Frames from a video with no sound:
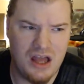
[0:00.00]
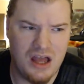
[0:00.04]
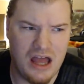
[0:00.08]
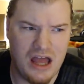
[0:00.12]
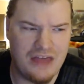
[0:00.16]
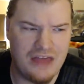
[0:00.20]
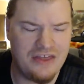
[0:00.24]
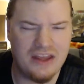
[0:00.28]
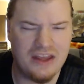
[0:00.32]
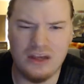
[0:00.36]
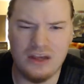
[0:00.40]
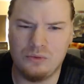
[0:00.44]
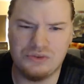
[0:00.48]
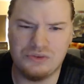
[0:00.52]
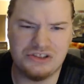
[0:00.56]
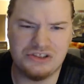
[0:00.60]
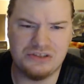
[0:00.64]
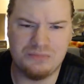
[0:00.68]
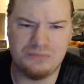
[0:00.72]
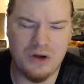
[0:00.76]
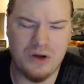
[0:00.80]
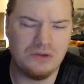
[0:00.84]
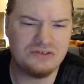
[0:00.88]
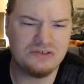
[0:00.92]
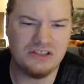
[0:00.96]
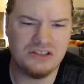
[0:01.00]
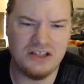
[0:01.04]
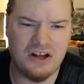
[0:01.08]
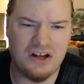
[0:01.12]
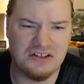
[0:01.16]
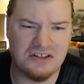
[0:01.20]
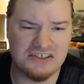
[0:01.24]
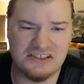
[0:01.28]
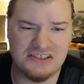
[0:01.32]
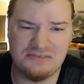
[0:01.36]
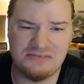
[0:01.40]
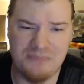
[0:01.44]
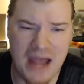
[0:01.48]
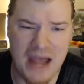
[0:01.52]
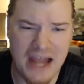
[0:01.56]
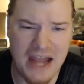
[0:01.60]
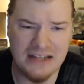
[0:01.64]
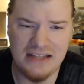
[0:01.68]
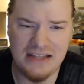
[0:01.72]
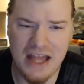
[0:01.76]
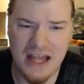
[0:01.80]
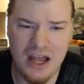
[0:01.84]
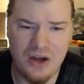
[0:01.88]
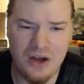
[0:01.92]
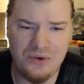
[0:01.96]
I think it was supposedly on
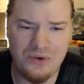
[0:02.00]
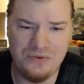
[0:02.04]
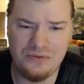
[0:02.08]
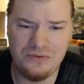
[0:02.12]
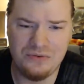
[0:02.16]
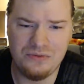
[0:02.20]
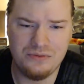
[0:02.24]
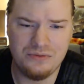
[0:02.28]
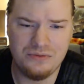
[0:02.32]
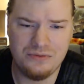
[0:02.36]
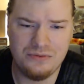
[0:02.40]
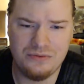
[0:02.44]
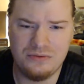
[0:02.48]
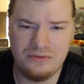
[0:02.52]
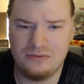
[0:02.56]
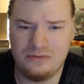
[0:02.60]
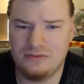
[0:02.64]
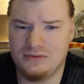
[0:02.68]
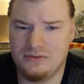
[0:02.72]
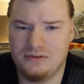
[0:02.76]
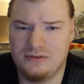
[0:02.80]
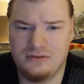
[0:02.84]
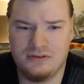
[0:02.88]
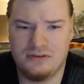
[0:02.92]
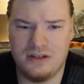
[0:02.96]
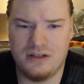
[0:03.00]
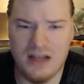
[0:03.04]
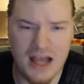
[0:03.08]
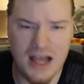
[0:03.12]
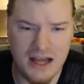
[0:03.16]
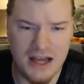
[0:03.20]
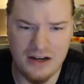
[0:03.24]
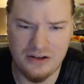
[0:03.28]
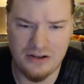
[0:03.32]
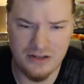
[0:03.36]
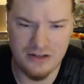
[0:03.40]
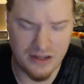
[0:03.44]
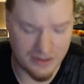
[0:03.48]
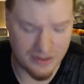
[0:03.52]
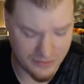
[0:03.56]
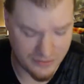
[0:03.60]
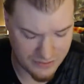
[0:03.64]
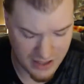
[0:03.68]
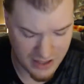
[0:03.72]
SmackDown. I don't know.